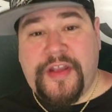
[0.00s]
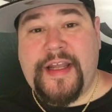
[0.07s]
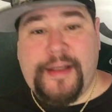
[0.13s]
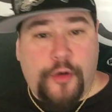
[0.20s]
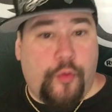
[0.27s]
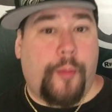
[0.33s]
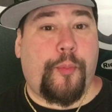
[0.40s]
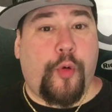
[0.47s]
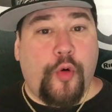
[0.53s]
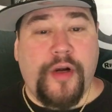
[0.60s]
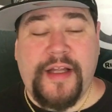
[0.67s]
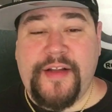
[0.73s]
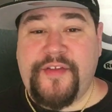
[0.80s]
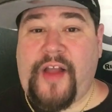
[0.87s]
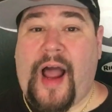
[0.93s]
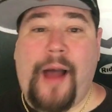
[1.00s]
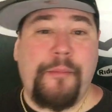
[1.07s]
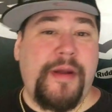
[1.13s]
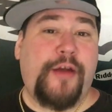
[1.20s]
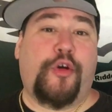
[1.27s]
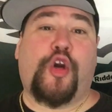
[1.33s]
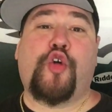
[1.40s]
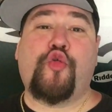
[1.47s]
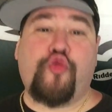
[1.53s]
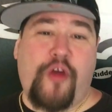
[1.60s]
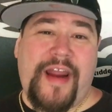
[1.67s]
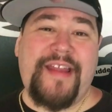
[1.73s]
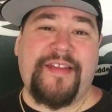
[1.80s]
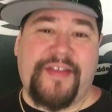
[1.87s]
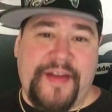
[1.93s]
thing to report is I'm hearing
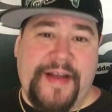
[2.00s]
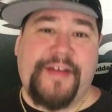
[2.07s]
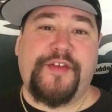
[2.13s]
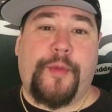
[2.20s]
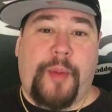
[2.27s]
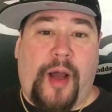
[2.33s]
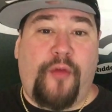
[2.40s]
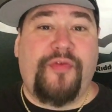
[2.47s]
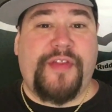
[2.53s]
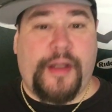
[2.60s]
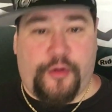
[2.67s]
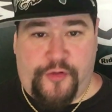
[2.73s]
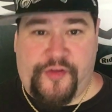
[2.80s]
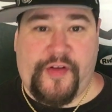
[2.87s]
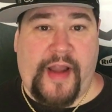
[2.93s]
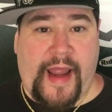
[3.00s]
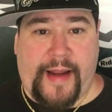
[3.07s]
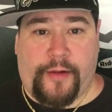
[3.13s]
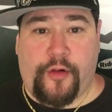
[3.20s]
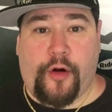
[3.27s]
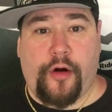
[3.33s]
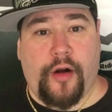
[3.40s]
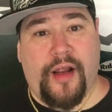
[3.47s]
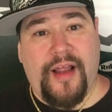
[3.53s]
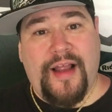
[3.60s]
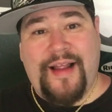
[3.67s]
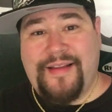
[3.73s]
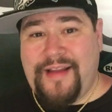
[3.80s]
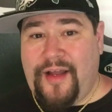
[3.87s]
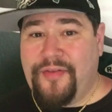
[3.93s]
great things about Nelson Aguilar.
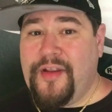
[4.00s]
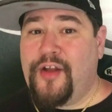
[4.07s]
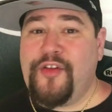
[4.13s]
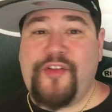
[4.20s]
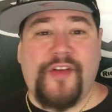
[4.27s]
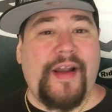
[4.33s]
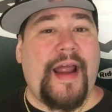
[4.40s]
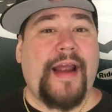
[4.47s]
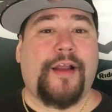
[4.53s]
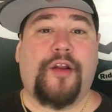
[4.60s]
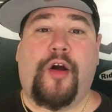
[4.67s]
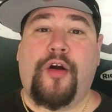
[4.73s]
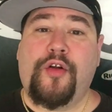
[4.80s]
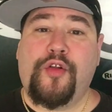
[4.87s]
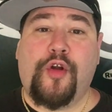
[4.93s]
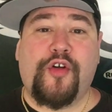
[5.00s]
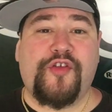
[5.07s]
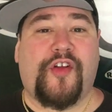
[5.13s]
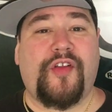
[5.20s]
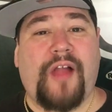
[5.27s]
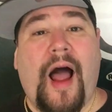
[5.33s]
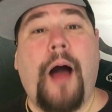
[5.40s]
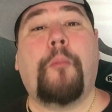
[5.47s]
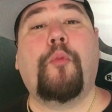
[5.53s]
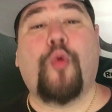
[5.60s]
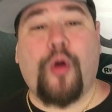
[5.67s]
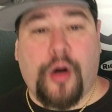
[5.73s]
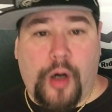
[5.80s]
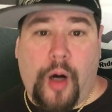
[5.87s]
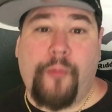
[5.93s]
Now, Nelson Aguilar looks a lot
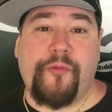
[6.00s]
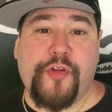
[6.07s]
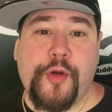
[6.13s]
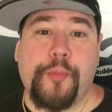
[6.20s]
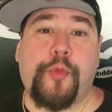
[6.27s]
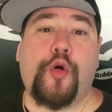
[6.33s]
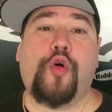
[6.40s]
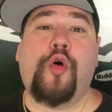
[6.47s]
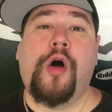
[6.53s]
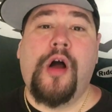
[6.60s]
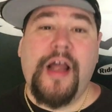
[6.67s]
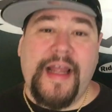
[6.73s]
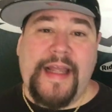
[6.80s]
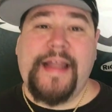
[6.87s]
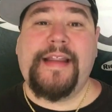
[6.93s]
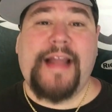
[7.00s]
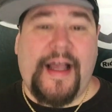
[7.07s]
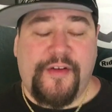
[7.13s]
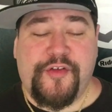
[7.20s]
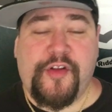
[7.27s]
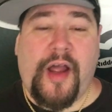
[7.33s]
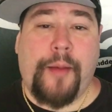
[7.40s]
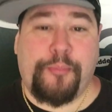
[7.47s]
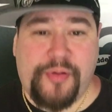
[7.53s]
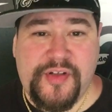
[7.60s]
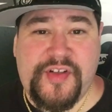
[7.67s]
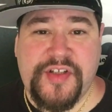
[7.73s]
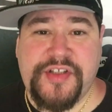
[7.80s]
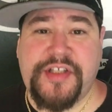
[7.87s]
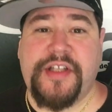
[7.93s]
more comfortable in that slot
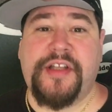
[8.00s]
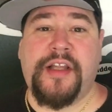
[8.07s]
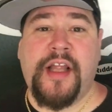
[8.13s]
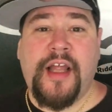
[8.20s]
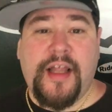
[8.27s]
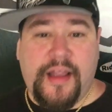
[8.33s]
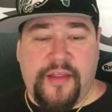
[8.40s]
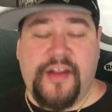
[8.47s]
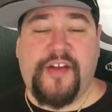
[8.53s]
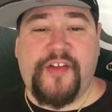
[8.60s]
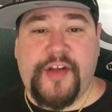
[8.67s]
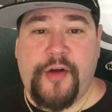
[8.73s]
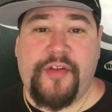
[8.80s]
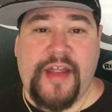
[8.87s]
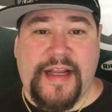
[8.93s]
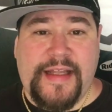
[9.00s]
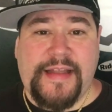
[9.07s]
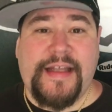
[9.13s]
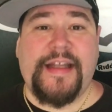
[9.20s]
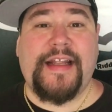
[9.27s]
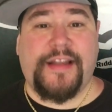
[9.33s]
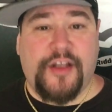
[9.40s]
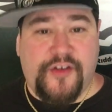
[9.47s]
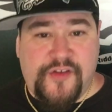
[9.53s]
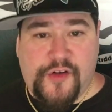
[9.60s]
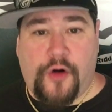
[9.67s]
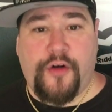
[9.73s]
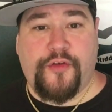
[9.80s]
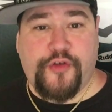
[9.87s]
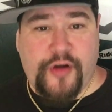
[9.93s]
position this year than he did at the
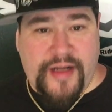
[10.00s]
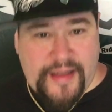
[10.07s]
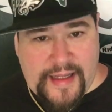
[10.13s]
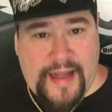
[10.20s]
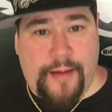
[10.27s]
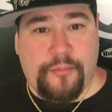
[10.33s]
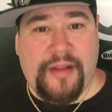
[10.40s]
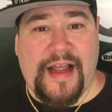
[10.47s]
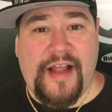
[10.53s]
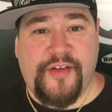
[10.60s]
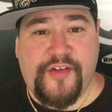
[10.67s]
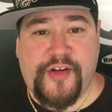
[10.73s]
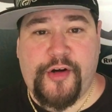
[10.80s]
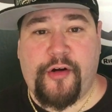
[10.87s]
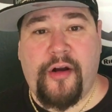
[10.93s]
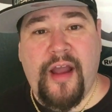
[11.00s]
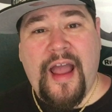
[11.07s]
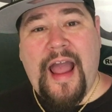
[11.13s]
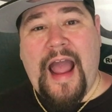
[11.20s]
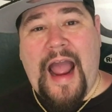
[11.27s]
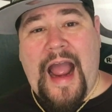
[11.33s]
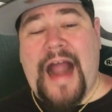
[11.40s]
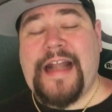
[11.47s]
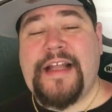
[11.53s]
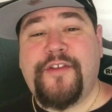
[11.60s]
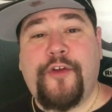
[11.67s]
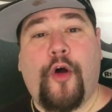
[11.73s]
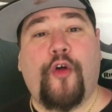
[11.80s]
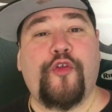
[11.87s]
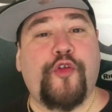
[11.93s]
start of training camp last year. And he's
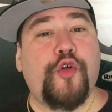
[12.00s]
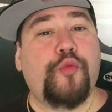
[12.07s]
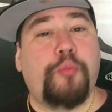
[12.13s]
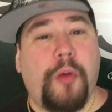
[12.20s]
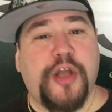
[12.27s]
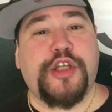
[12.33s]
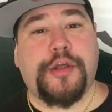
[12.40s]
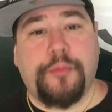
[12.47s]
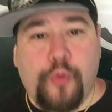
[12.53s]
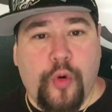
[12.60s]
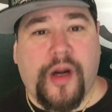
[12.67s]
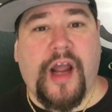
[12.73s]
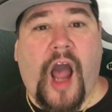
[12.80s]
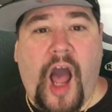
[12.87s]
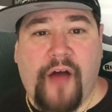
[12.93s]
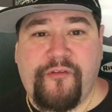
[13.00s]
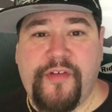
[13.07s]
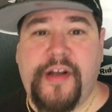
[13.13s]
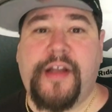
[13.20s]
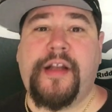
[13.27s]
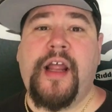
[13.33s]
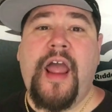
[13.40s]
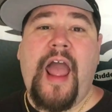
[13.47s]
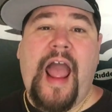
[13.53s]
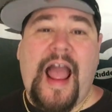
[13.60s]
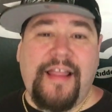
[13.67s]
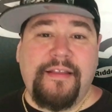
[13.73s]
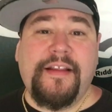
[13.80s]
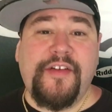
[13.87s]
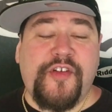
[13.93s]
also much more confident.
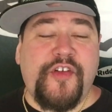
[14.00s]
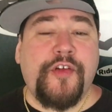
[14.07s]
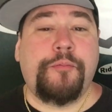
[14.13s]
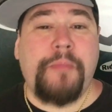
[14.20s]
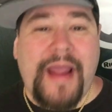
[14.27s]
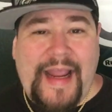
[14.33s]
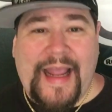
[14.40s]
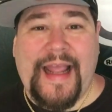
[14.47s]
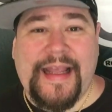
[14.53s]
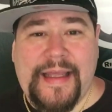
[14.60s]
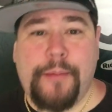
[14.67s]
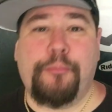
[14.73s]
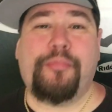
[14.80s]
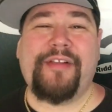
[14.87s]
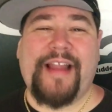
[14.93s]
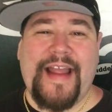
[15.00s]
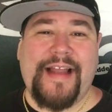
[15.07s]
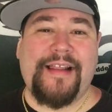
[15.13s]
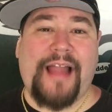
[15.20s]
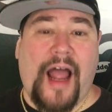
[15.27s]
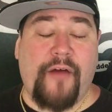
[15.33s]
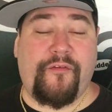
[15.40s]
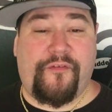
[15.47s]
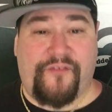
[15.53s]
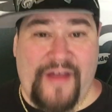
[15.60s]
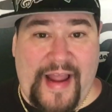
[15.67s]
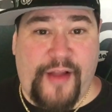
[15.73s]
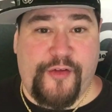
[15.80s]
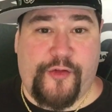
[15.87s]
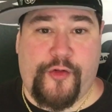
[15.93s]
And this is making him play a lot
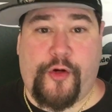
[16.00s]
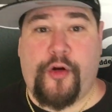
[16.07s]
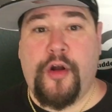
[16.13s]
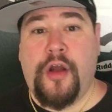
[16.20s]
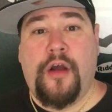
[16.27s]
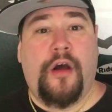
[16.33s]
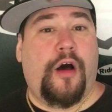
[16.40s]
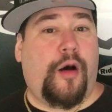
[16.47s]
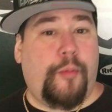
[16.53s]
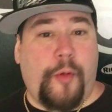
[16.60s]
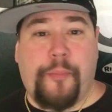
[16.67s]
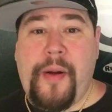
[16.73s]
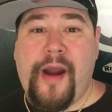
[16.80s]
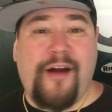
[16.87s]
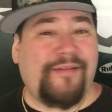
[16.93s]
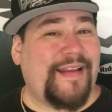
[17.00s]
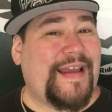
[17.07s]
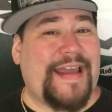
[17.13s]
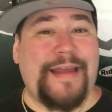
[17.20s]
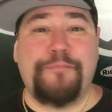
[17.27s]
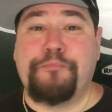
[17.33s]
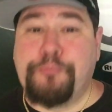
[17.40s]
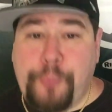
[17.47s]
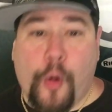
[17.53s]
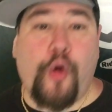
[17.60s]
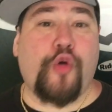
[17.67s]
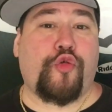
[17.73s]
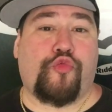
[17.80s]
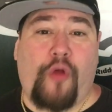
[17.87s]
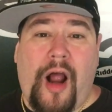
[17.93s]
faster. Apparently, he
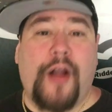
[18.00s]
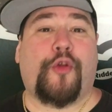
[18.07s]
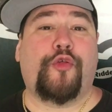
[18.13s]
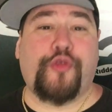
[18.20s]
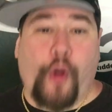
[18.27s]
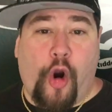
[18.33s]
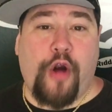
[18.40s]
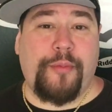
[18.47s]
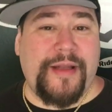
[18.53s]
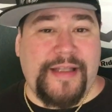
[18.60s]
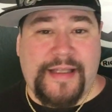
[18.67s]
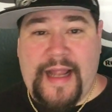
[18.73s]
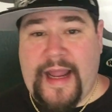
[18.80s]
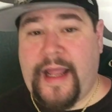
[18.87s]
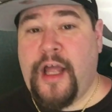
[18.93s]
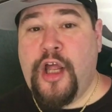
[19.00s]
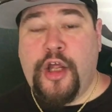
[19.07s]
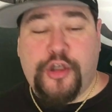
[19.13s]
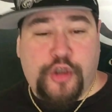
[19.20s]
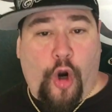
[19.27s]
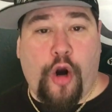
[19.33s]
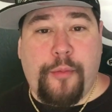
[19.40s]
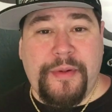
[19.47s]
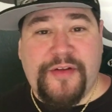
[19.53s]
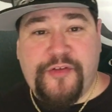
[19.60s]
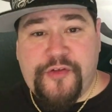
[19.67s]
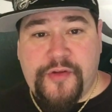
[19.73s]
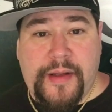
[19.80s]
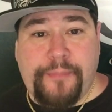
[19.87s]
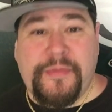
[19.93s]
burnt Ronald Darby today. Darby
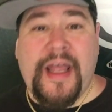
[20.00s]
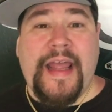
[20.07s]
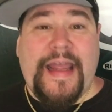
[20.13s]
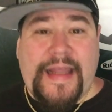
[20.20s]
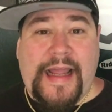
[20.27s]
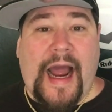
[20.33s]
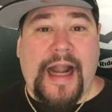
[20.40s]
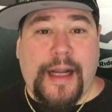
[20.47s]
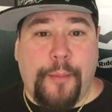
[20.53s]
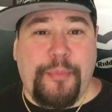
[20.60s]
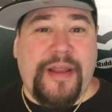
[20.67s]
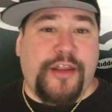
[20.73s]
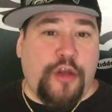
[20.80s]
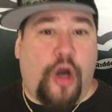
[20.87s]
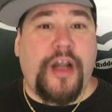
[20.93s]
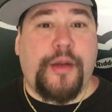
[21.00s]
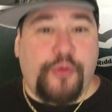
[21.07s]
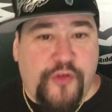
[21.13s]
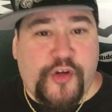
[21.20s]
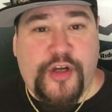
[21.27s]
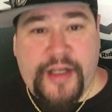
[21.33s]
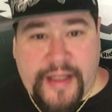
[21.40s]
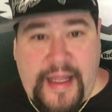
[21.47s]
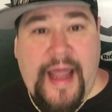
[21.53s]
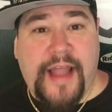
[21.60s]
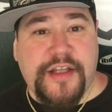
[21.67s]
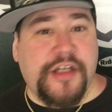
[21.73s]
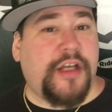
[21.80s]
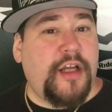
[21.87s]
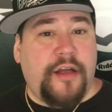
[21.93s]
slipped. He got up. He thought he was going to
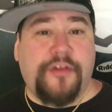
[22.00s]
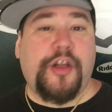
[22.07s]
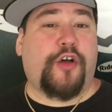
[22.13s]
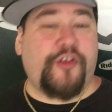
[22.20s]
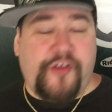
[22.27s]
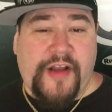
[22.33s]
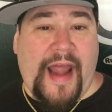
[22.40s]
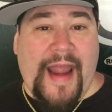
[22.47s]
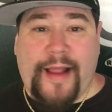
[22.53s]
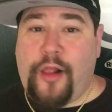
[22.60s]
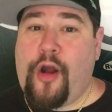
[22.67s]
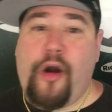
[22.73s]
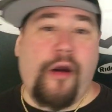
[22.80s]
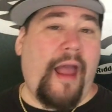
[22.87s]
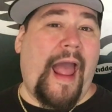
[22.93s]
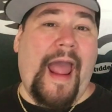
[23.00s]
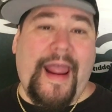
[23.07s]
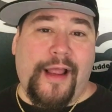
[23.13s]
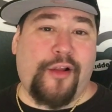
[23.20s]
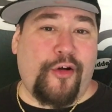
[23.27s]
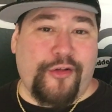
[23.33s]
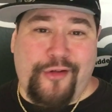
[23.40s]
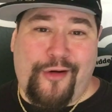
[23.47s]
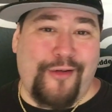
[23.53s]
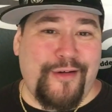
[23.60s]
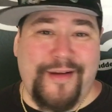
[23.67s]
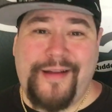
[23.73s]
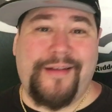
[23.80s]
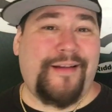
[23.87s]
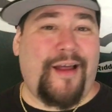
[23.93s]
catch Nelson Aguilar. Aguilar
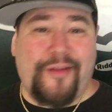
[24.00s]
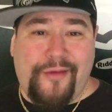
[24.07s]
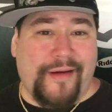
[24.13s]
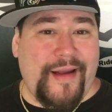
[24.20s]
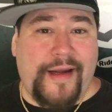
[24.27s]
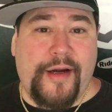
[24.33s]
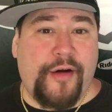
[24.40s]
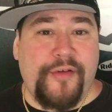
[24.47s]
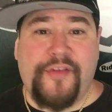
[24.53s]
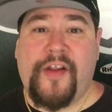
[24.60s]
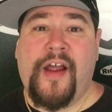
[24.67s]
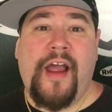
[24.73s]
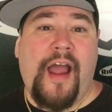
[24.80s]
turned in other gears,